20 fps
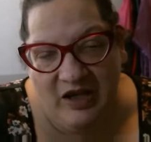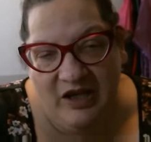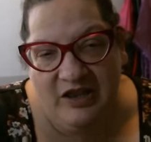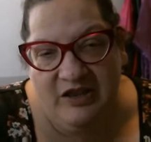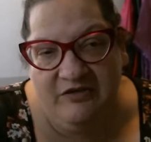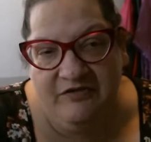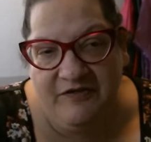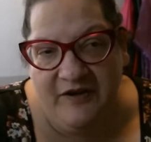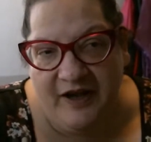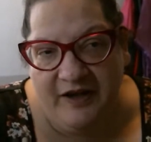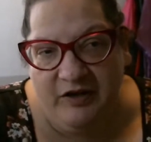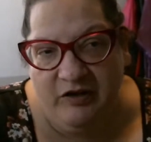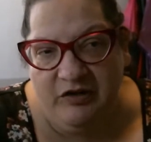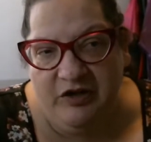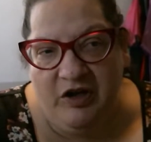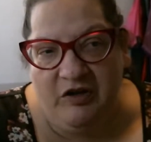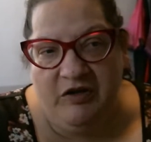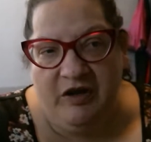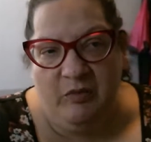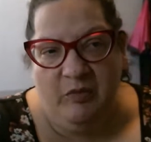The final
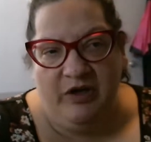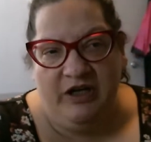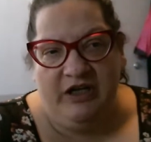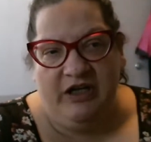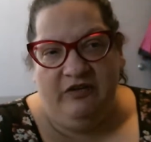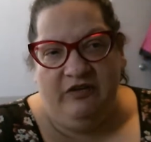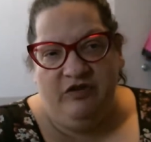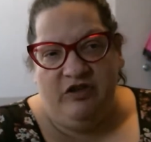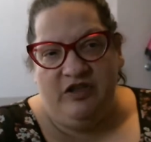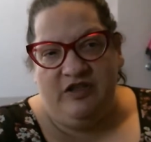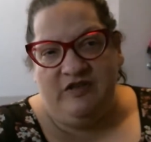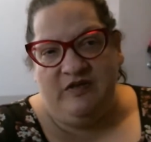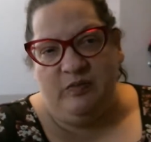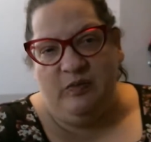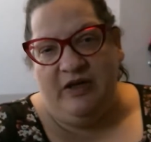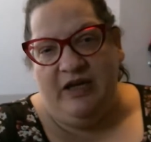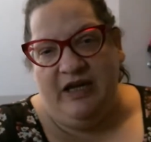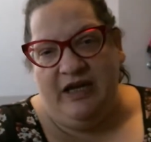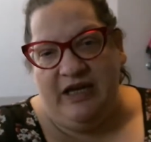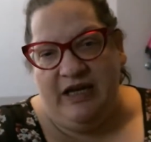note I want to give you this
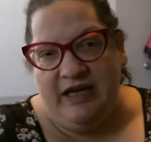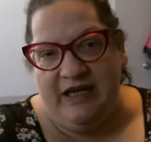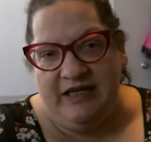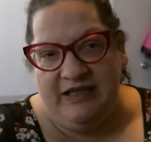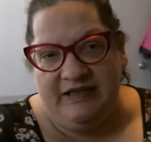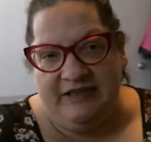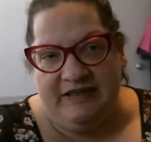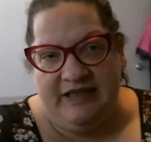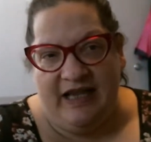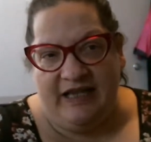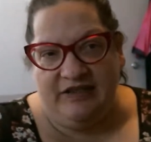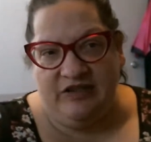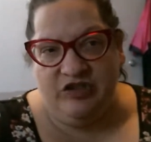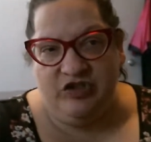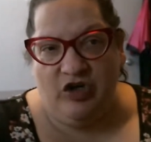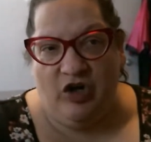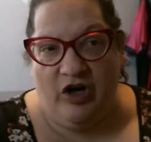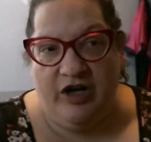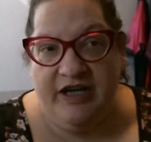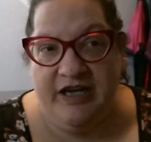week is that
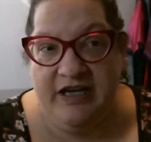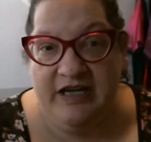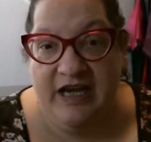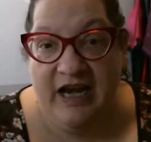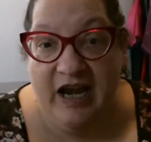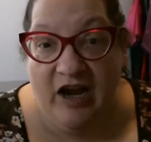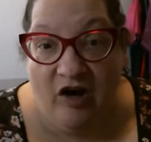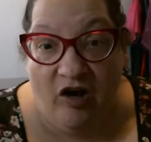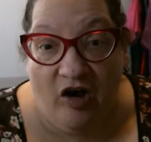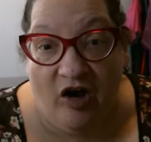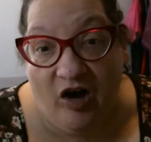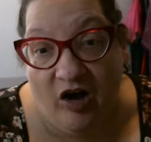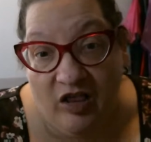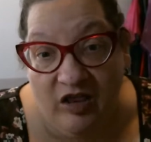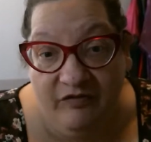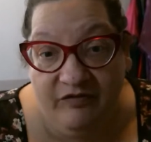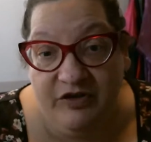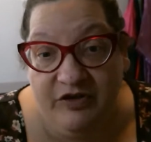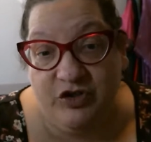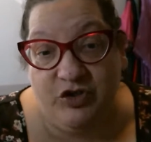starting now, all
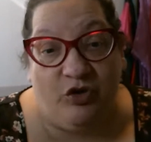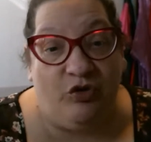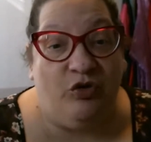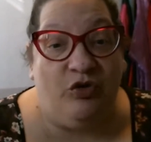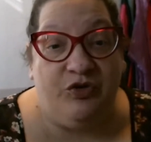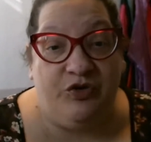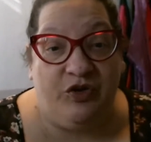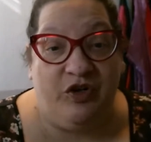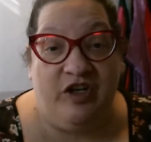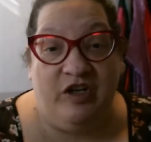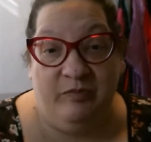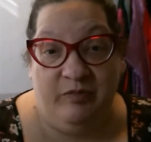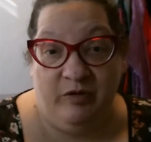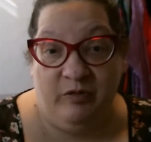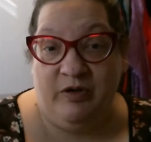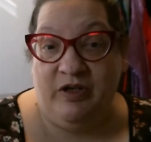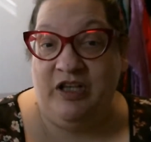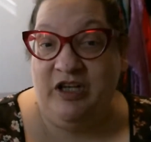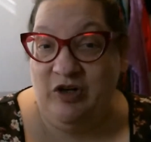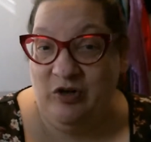of the journals are going to be
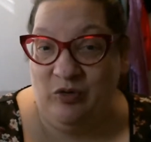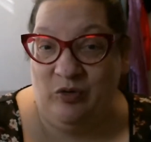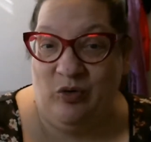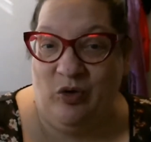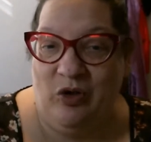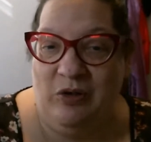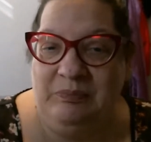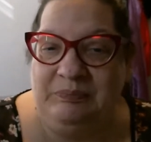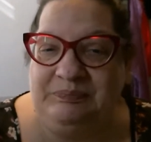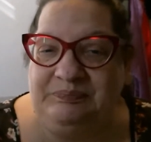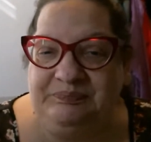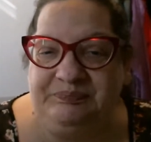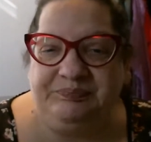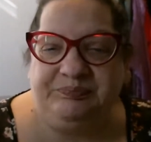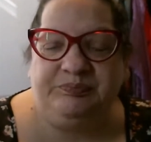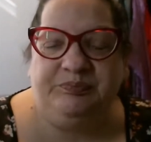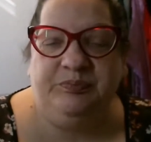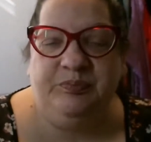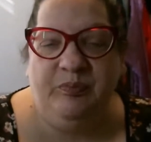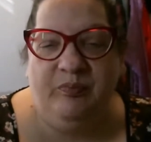really cool.
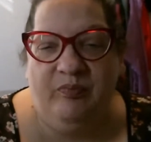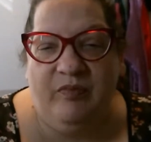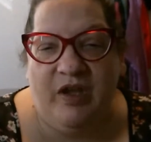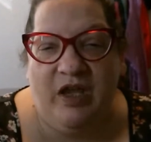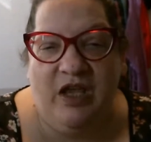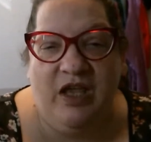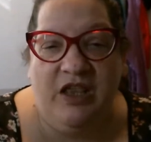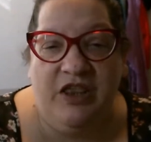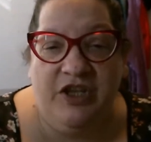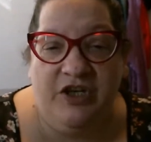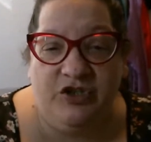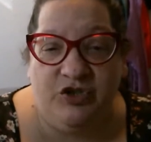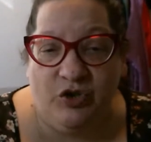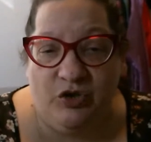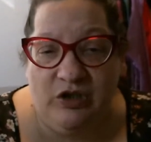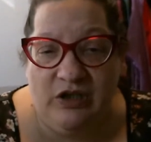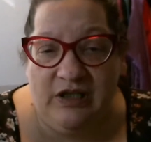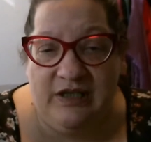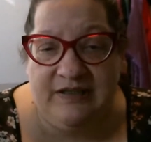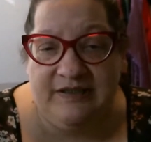And the
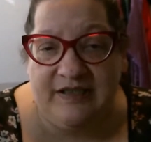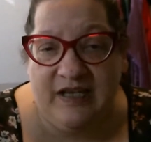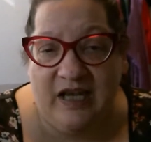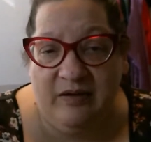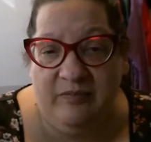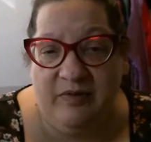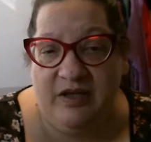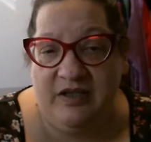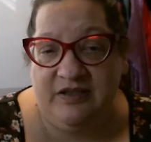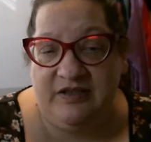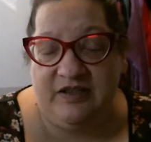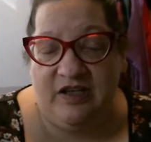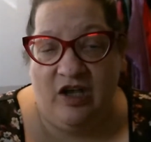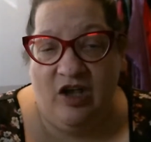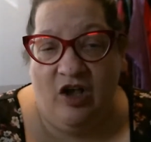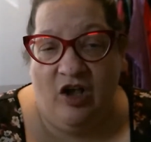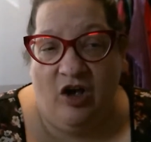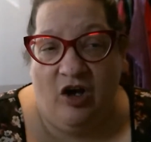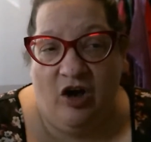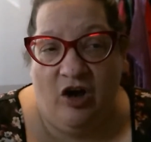journal assignments
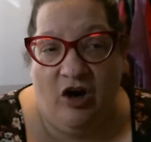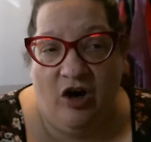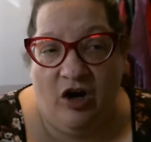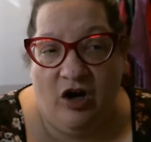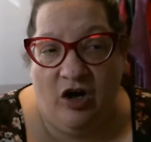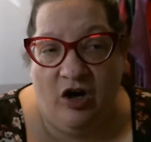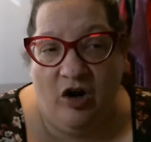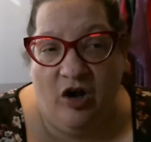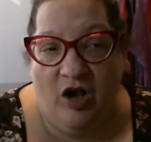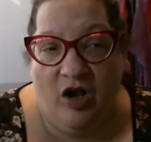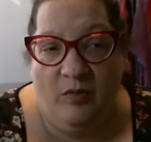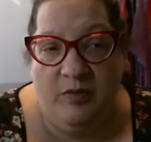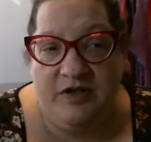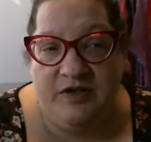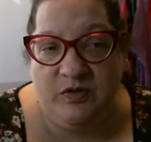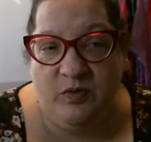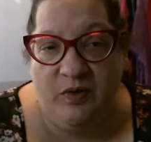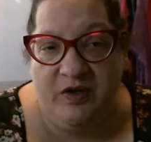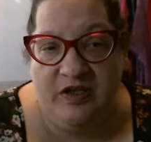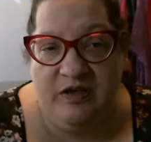are always
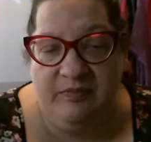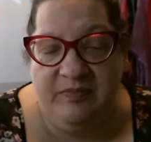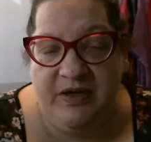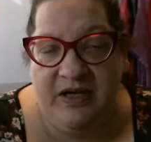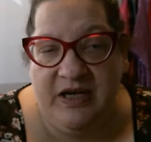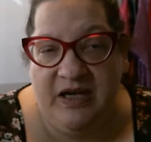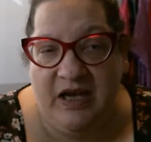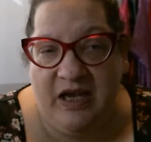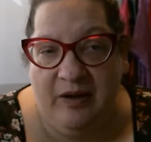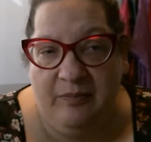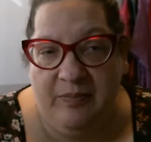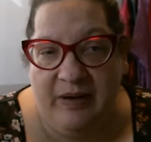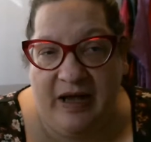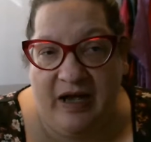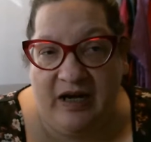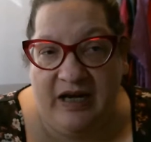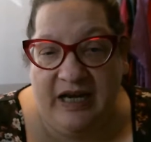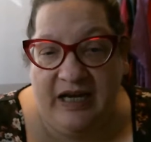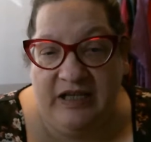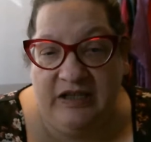going to be
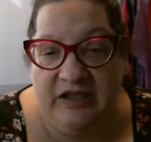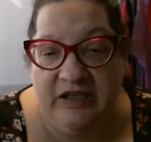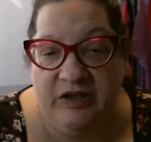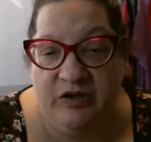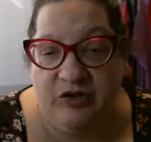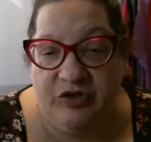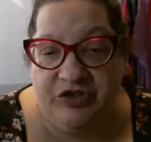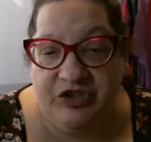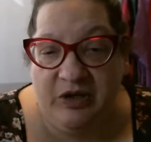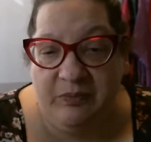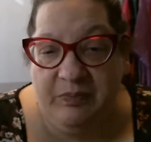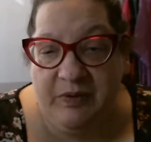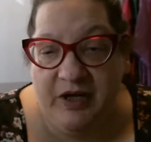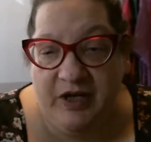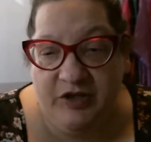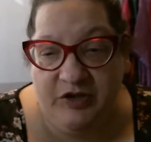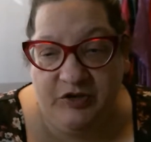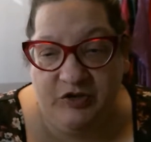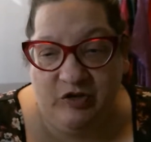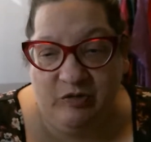about a leadership
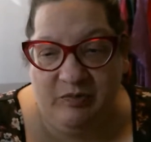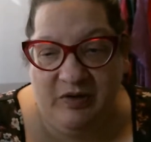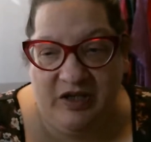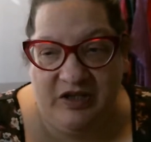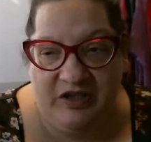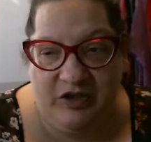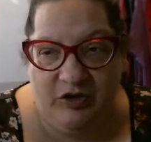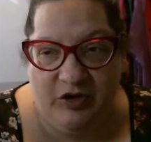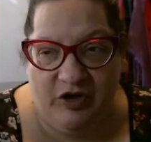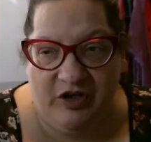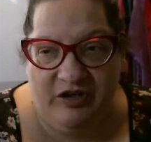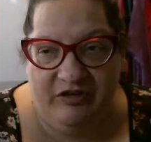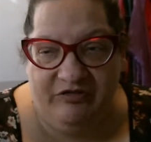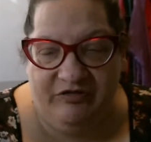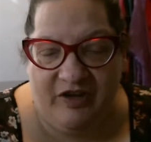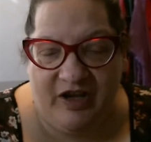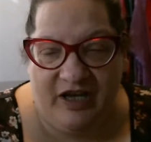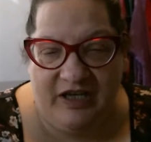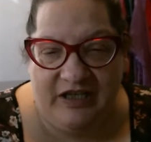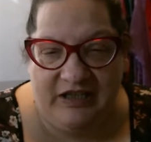instrument that you're going to
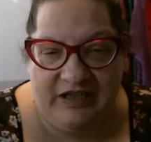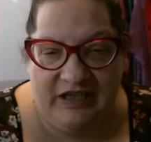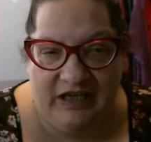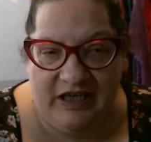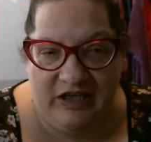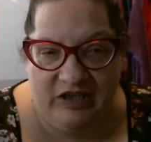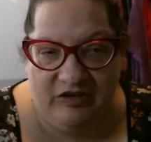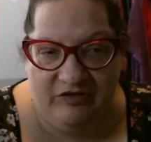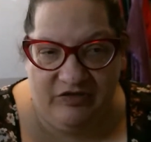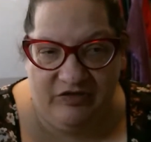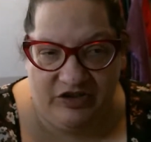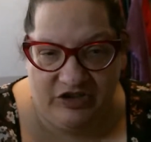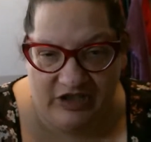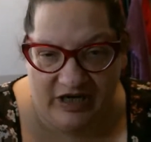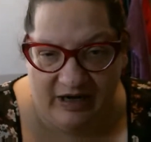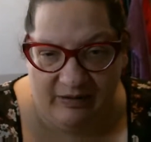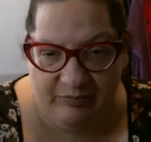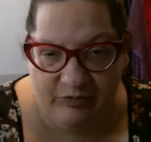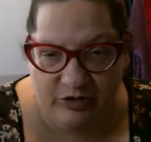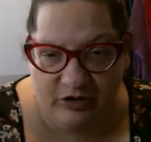find at the end of the
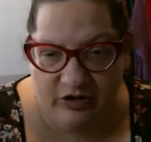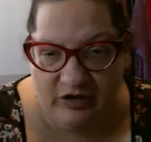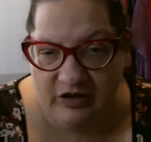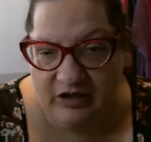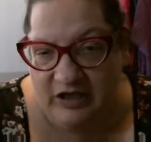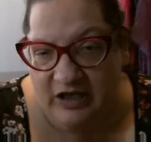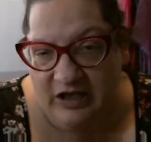chapter.